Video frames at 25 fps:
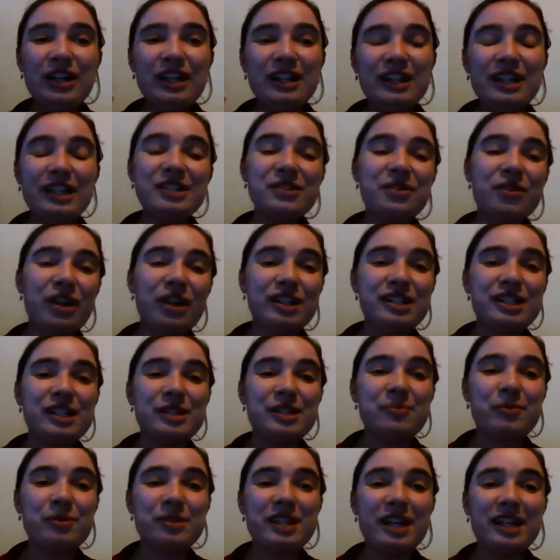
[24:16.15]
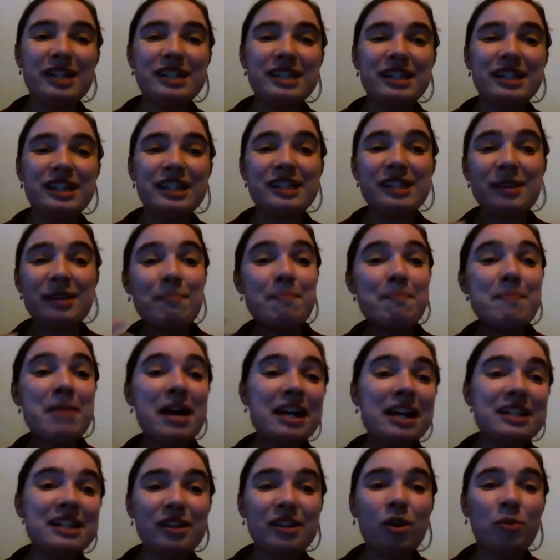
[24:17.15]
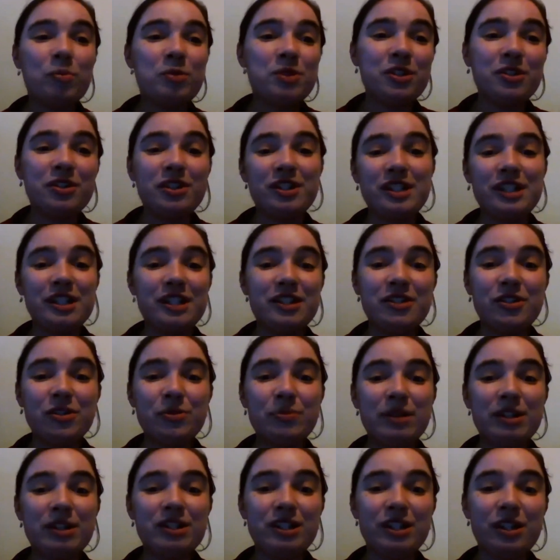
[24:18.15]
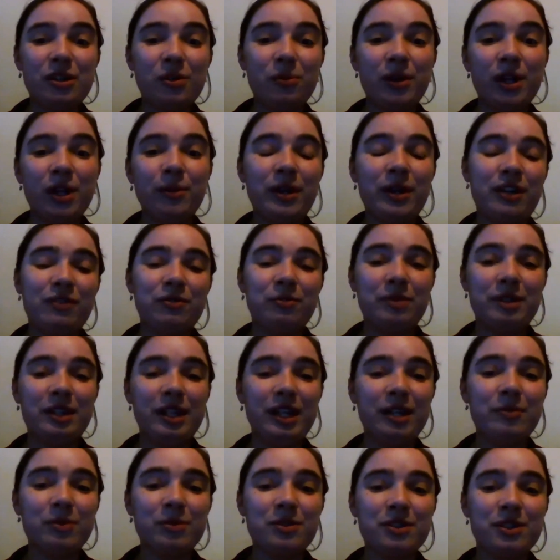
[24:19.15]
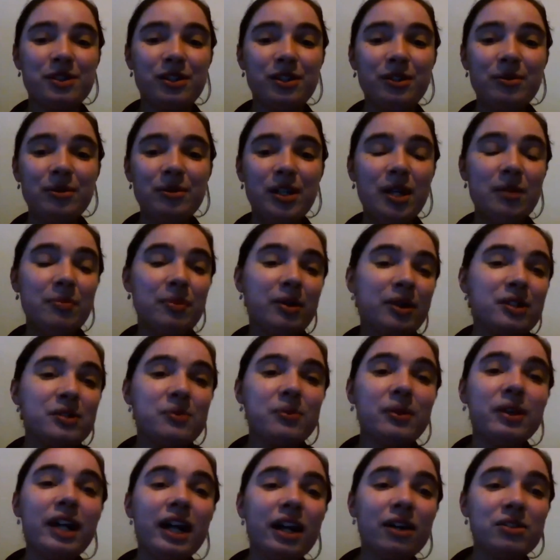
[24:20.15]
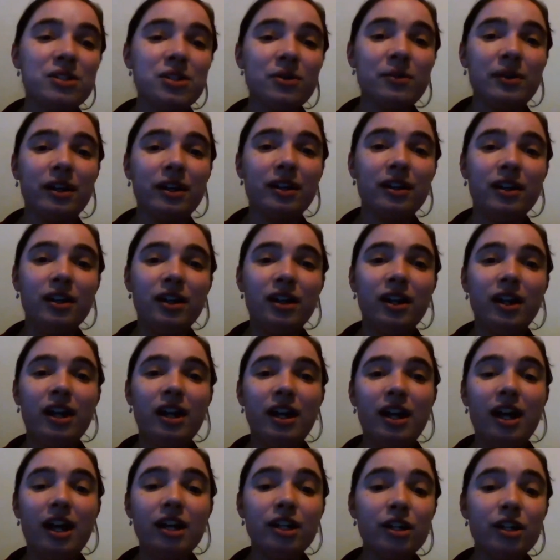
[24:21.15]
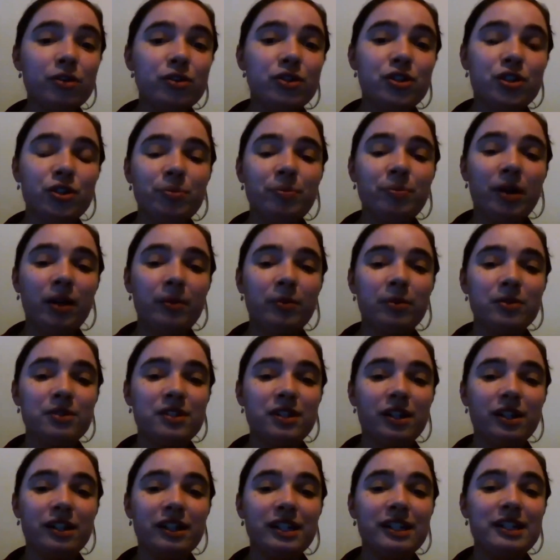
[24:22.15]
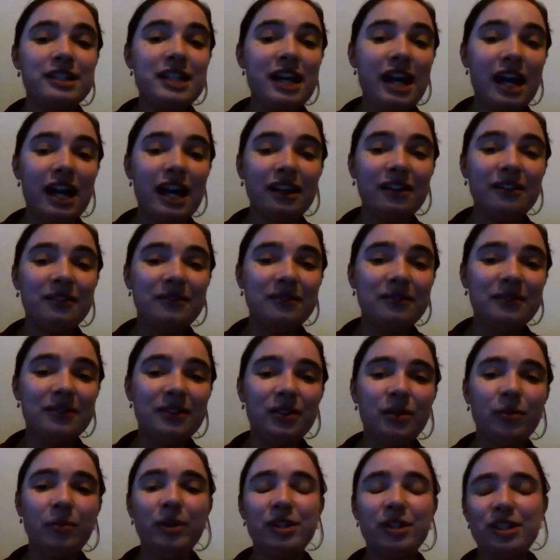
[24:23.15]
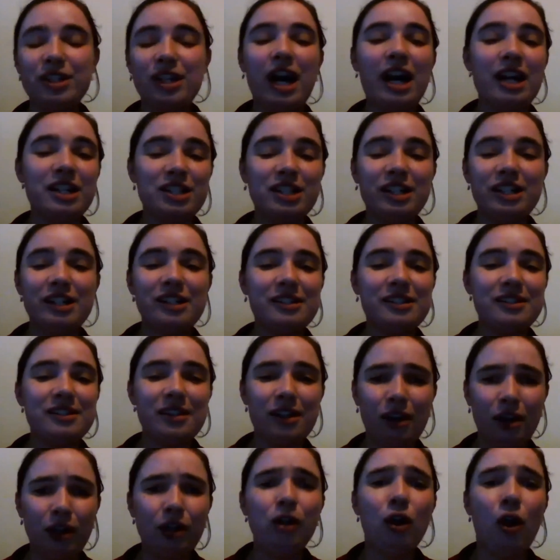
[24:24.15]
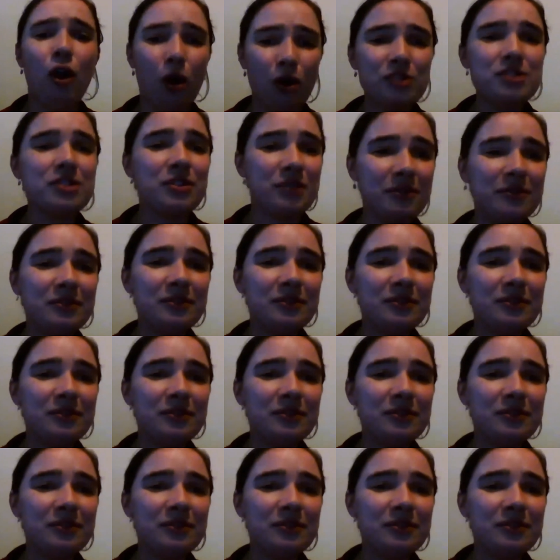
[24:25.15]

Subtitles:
this crisis presented this amazing opportunity to do mission in a way we haven't been able to, because we're now doing a YouTube Bible study a day, which actually is a lot,